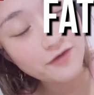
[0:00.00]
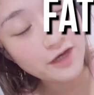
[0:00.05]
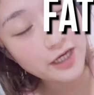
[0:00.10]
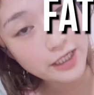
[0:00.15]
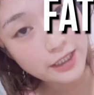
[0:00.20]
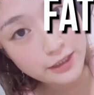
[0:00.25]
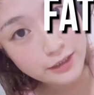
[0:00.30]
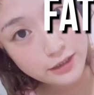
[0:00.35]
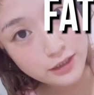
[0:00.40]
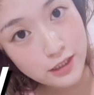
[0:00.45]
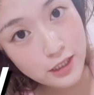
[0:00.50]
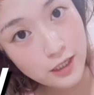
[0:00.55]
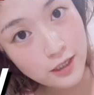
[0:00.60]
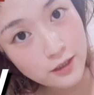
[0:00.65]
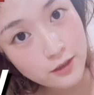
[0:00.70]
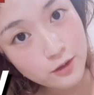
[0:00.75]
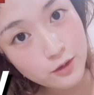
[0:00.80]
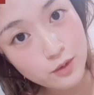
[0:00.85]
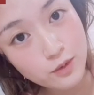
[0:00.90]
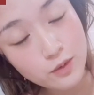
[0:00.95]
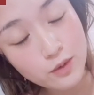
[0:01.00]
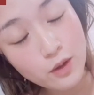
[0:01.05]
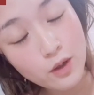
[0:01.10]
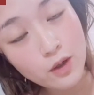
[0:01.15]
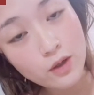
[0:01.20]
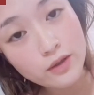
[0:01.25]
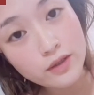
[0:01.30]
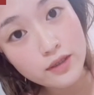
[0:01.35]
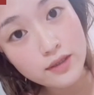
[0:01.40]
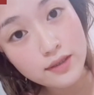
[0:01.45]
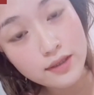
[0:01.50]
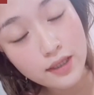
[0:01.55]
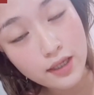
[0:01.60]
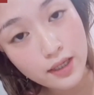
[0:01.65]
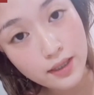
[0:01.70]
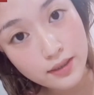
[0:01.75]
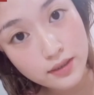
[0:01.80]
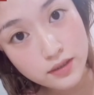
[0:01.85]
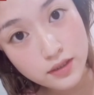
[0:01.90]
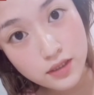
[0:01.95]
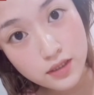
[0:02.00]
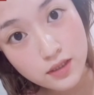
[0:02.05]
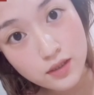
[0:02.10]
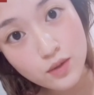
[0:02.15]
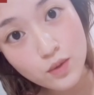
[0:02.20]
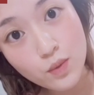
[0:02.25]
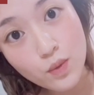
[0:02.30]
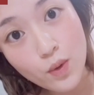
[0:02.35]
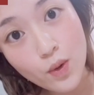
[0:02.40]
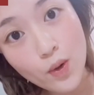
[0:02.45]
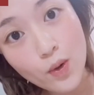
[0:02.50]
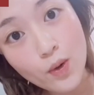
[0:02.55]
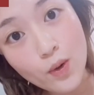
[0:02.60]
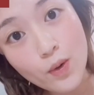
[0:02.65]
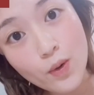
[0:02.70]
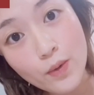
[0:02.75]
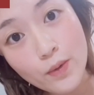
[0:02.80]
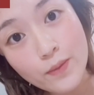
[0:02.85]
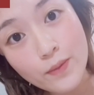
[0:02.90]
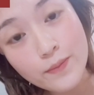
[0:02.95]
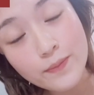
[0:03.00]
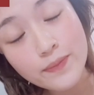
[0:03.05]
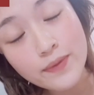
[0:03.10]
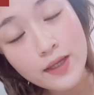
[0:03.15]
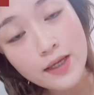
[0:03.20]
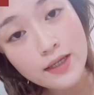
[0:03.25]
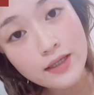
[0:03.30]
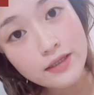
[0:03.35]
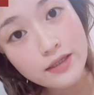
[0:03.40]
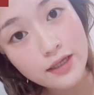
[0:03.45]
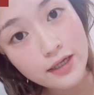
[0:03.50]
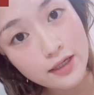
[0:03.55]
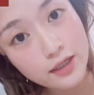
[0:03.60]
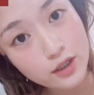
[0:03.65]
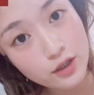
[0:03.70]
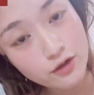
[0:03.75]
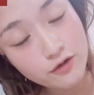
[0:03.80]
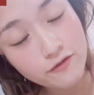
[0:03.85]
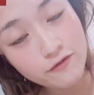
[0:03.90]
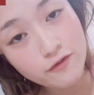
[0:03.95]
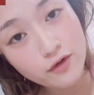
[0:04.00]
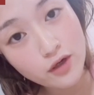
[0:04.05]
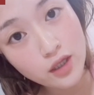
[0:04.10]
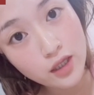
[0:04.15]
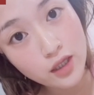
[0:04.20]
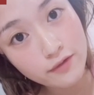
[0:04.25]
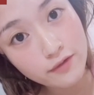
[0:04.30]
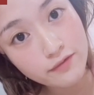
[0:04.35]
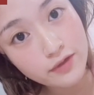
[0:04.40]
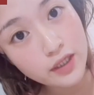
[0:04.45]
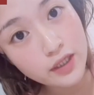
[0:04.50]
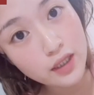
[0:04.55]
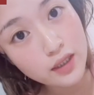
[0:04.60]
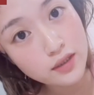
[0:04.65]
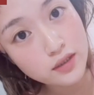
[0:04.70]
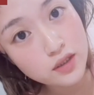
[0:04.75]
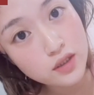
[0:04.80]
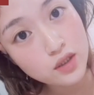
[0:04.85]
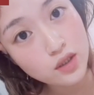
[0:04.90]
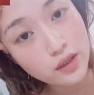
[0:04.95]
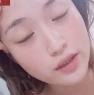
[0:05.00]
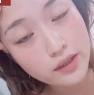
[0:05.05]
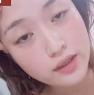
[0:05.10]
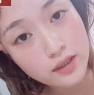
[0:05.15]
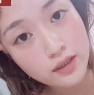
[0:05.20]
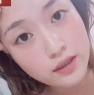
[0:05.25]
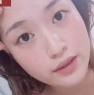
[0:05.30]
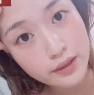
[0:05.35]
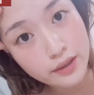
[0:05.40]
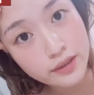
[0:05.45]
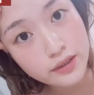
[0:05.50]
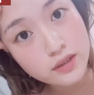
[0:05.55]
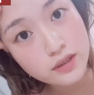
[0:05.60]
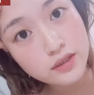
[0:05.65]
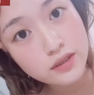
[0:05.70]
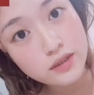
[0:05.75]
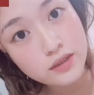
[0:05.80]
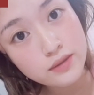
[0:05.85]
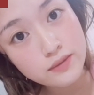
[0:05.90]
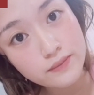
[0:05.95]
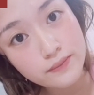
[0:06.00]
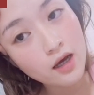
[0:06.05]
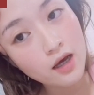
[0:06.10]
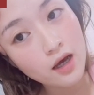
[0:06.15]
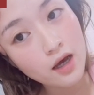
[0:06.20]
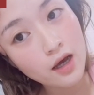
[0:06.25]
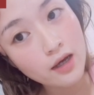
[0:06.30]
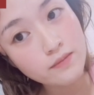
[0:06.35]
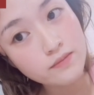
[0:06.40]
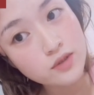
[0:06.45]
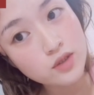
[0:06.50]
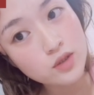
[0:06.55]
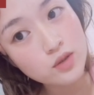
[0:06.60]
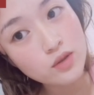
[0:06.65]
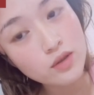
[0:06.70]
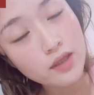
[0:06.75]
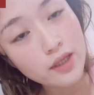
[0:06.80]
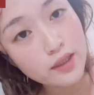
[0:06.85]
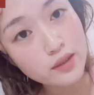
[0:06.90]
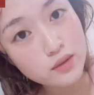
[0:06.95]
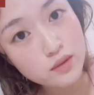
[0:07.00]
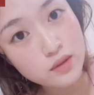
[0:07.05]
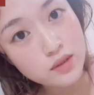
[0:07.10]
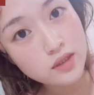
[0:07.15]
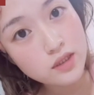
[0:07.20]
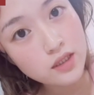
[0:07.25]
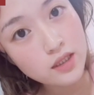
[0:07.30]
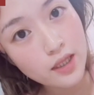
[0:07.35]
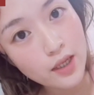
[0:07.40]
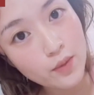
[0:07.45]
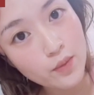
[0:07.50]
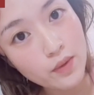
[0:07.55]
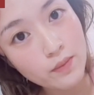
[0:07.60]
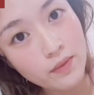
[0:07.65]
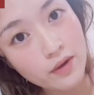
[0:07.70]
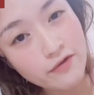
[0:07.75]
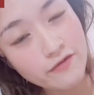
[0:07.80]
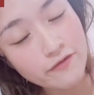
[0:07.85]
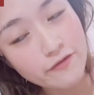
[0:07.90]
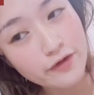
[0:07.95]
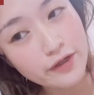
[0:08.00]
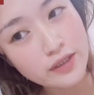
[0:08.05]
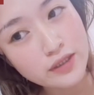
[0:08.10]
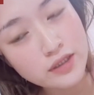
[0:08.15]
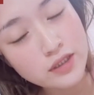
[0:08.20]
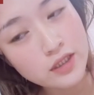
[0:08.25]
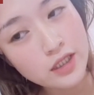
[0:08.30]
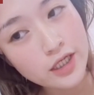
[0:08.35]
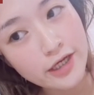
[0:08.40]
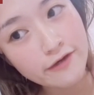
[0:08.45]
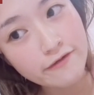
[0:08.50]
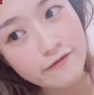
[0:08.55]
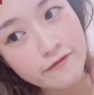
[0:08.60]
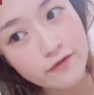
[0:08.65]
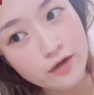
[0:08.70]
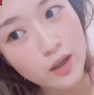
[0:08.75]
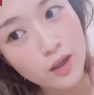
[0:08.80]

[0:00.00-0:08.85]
Father's Day to all the dads in the world. Thank you for loving us daughters. I'm so glad to see like when my friends have